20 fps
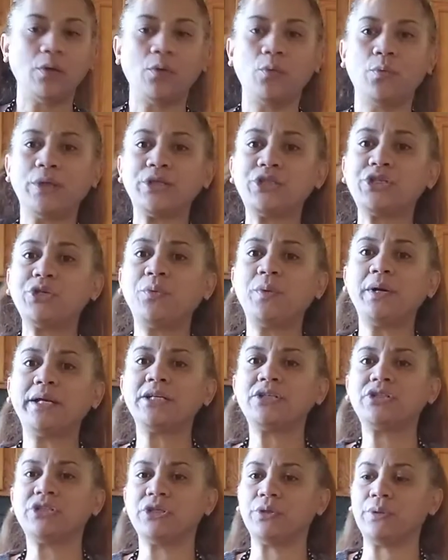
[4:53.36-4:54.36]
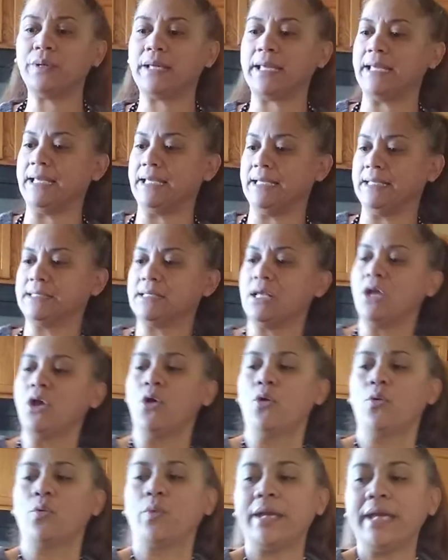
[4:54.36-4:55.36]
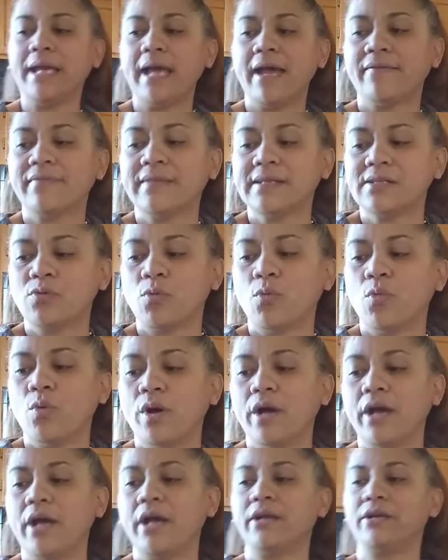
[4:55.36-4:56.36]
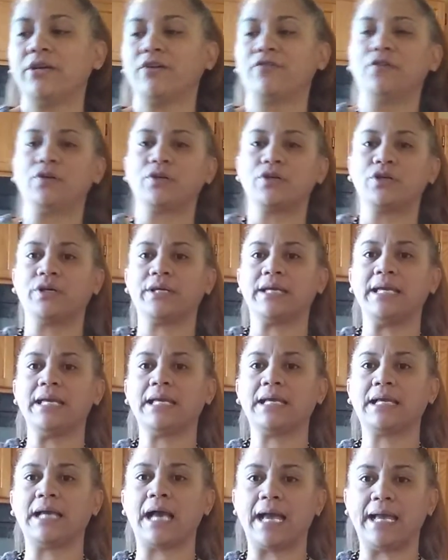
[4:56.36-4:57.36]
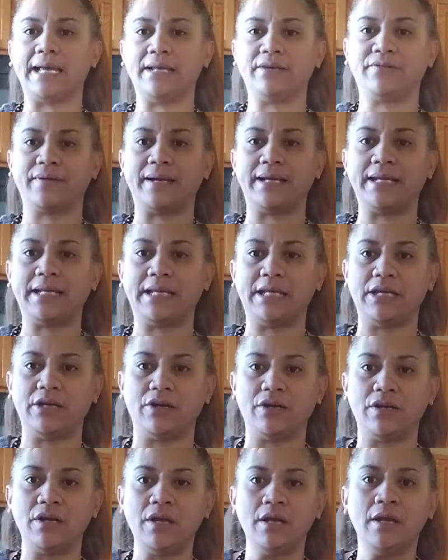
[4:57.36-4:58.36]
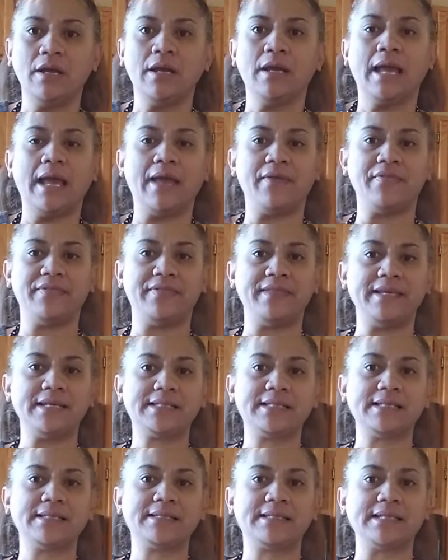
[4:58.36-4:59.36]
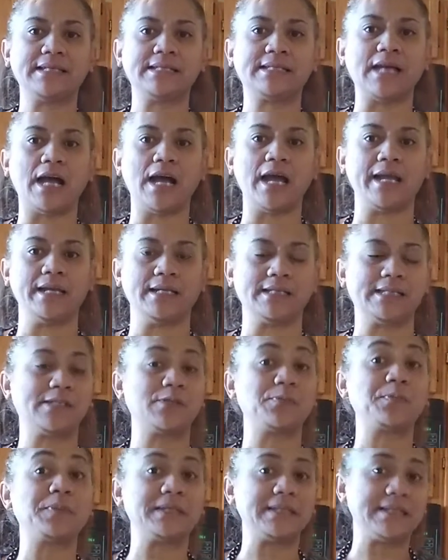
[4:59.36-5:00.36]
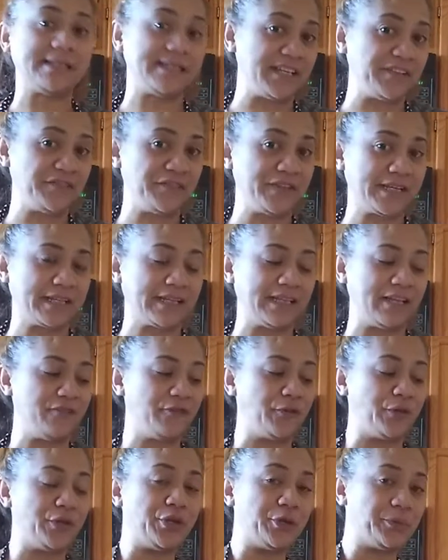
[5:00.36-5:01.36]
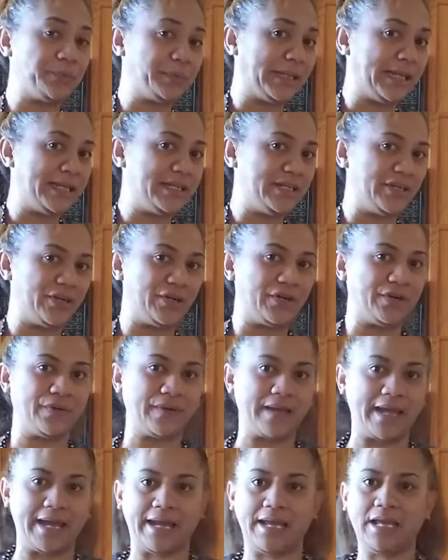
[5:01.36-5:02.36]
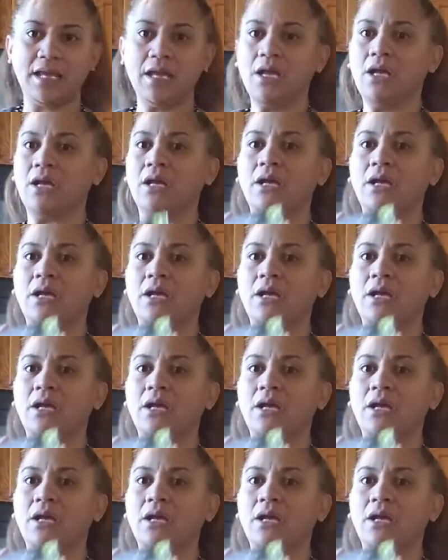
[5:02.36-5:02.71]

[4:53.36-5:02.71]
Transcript: What you want to do is, we have this wonderful cooking guide right here, and this is designed specifically for your blender, okay?